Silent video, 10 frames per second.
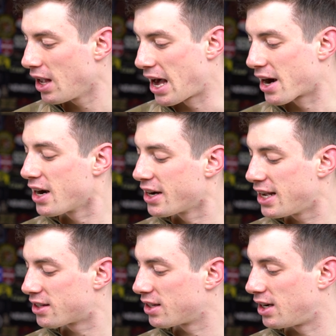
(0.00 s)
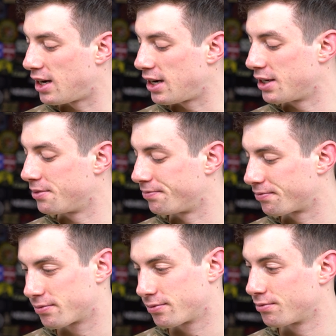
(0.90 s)
Other than that, I
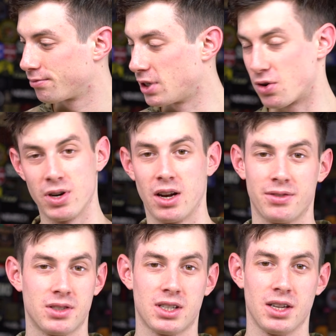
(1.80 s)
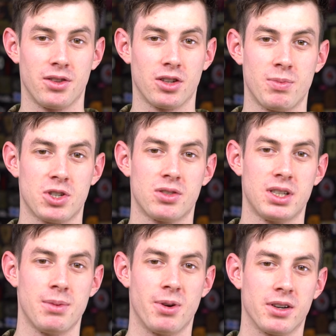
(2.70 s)
really love this gun. Not much to
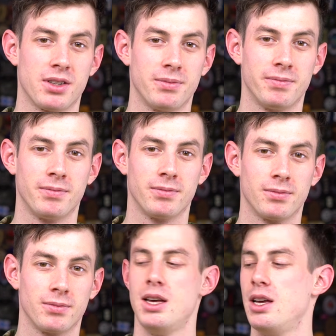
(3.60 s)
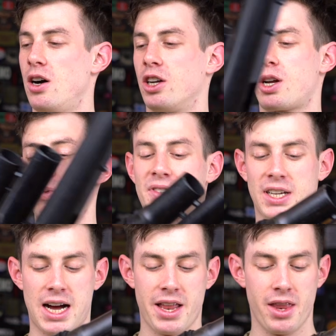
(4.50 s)
say about it. On top of the
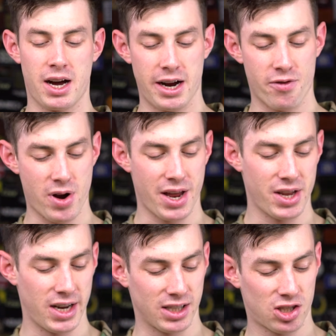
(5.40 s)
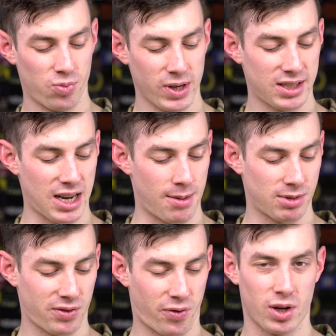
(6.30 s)
gun, I run a Swiss
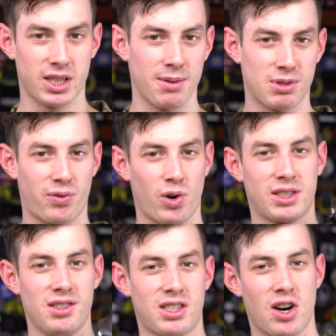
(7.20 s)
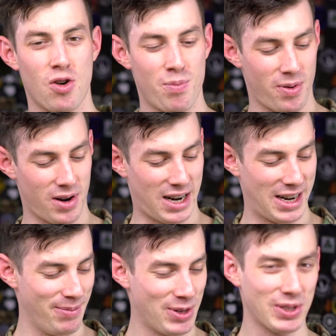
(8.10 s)
Arms 4x40 scope.
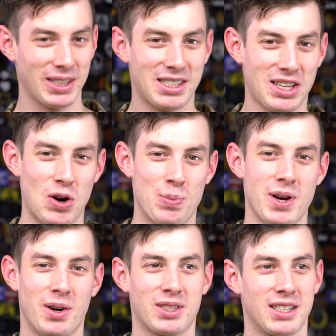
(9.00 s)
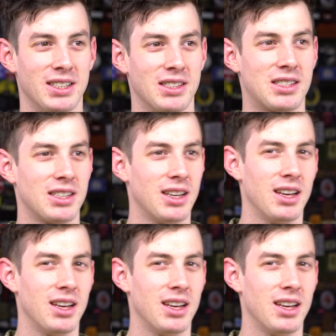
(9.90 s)
I'm using this scope now since,